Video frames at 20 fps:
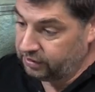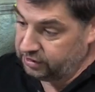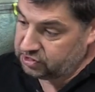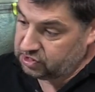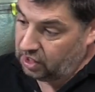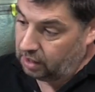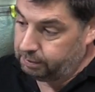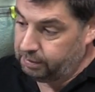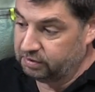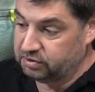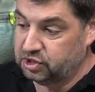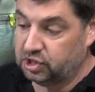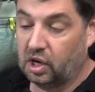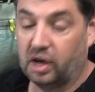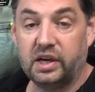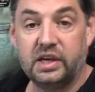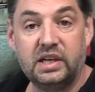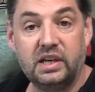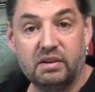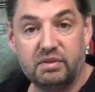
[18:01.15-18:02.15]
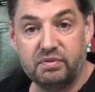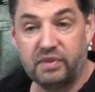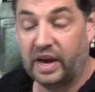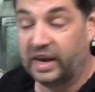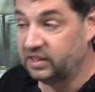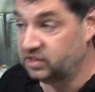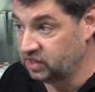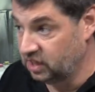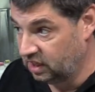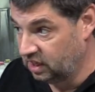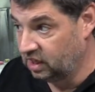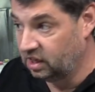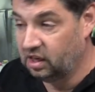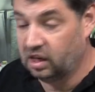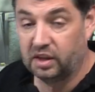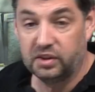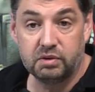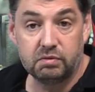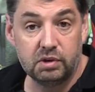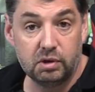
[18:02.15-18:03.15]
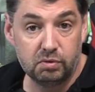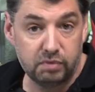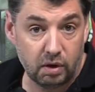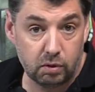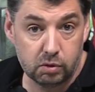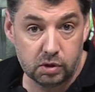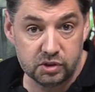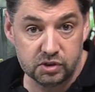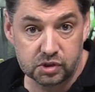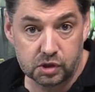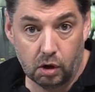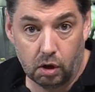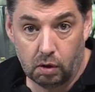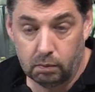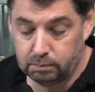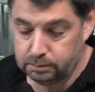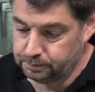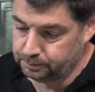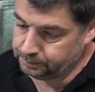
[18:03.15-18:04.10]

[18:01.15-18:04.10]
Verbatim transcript: this type of shiny effect like the real Vulcan's got.